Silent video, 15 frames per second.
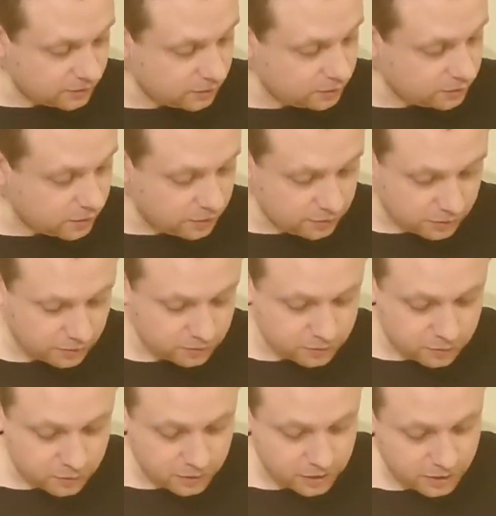Oh, no, don't
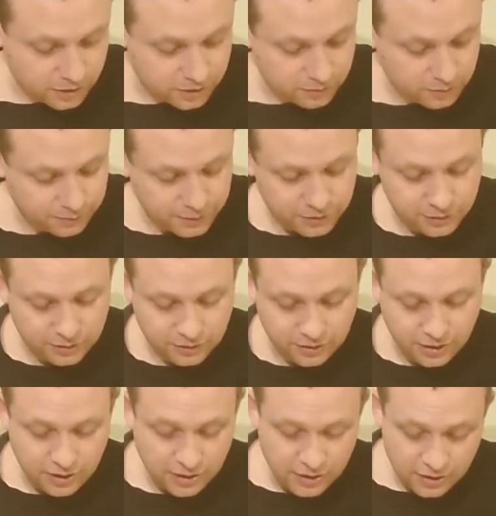draw a card. What am I doing?
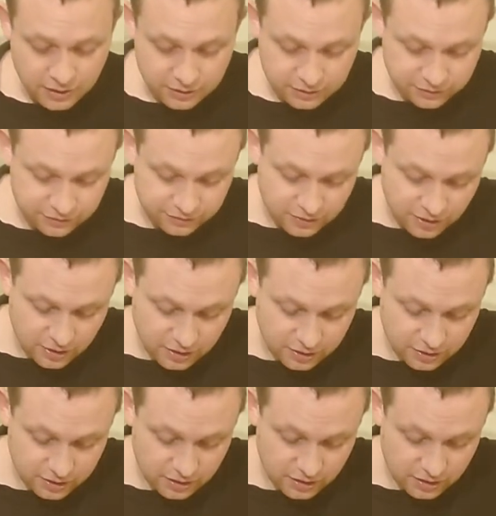
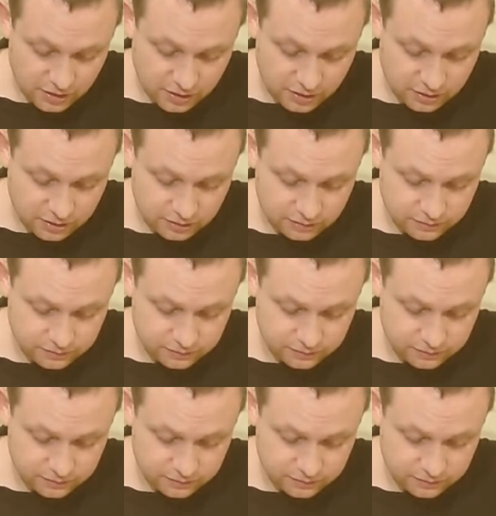Discard a card.